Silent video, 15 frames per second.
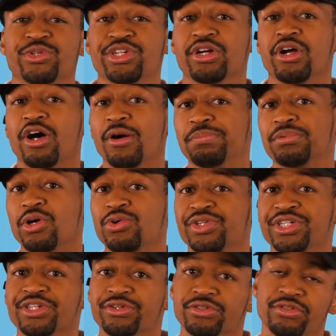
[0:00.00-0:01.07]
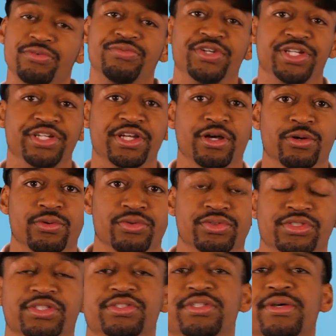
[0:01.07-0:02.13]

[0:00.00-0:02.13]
when you're uploading your new video. So